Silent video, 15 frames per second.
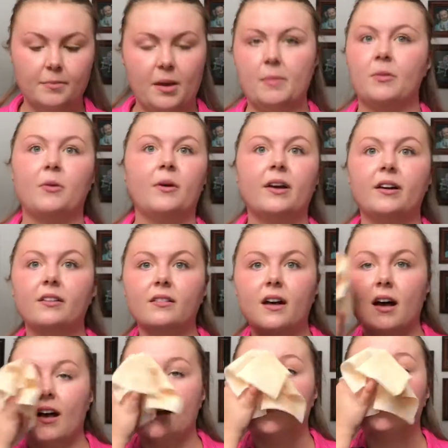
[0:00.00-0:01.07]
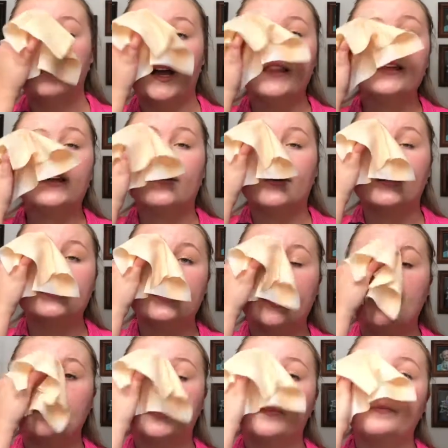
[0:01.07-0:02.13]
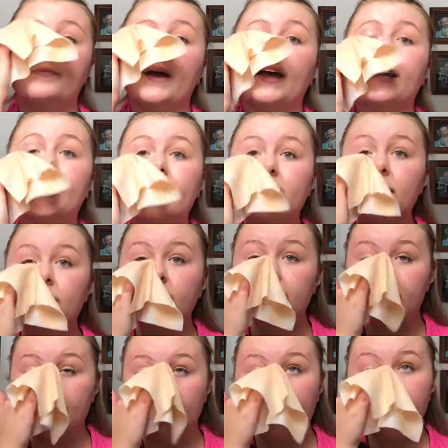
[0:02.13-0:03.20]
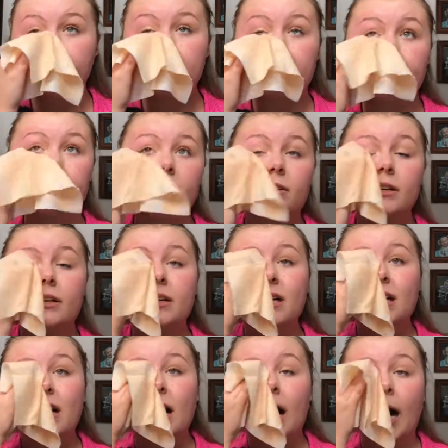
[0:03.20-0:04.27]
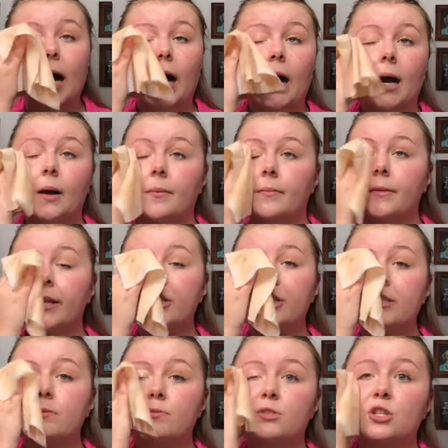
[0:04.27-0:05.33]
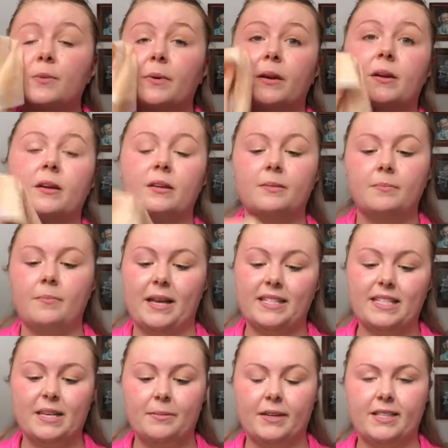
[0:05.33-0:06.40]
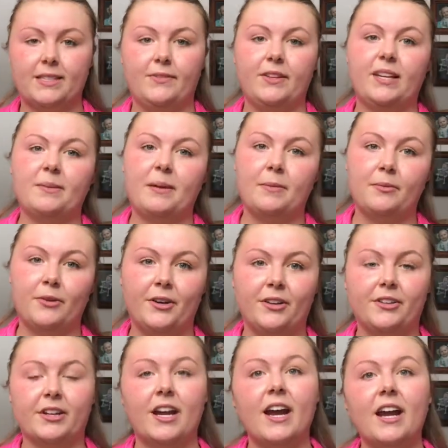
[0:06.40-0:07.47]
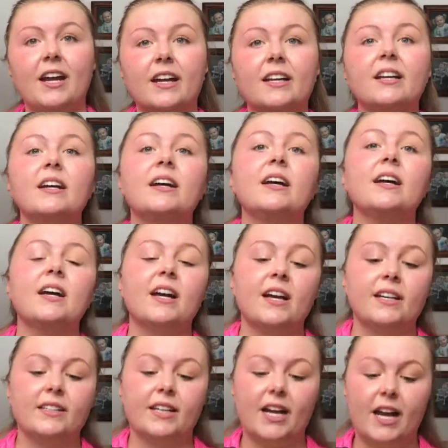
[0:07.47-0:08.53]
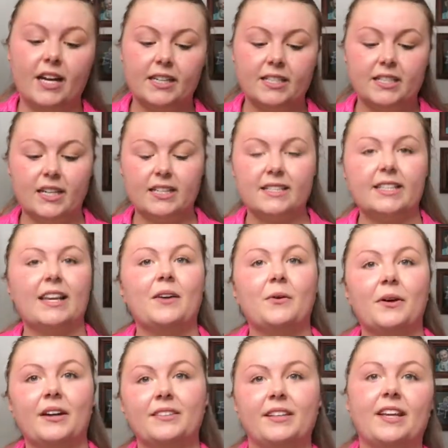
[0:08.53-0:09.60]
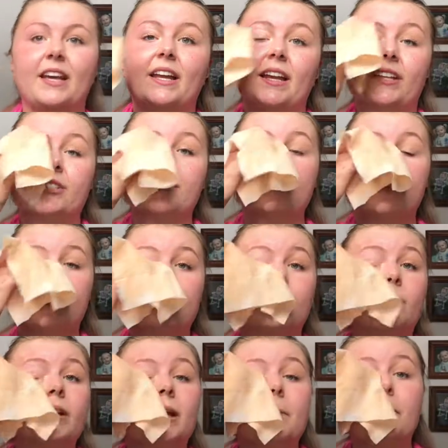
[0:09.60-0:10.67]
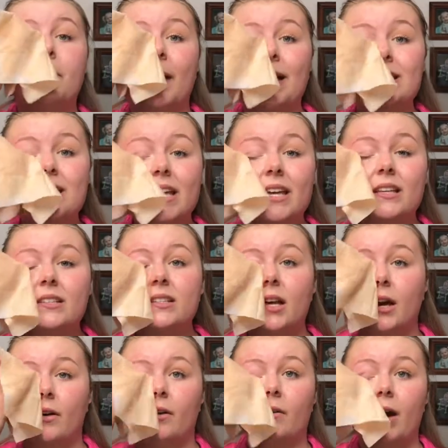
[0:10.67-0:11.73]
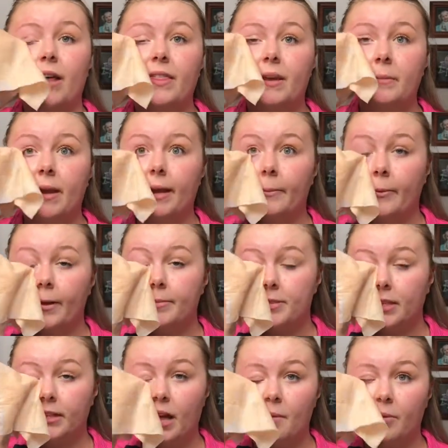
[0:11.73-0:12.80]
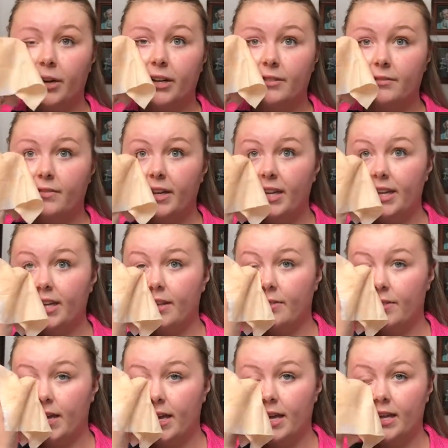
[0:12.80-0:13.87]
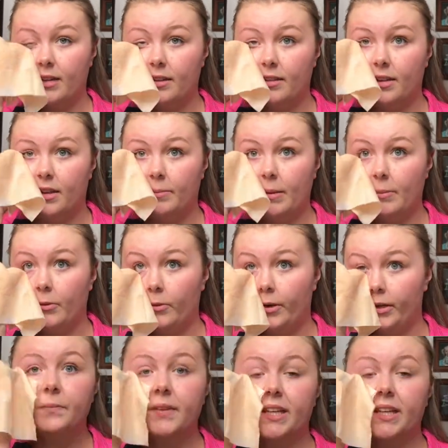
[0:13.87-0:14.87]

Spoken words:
baby oil. I think it works a lot more better sometimes too. It's just super messy because if you get baby oil in your hair starts to get oily and it's really messy. So I think makeup wipes are a lot more convenient than the baby oil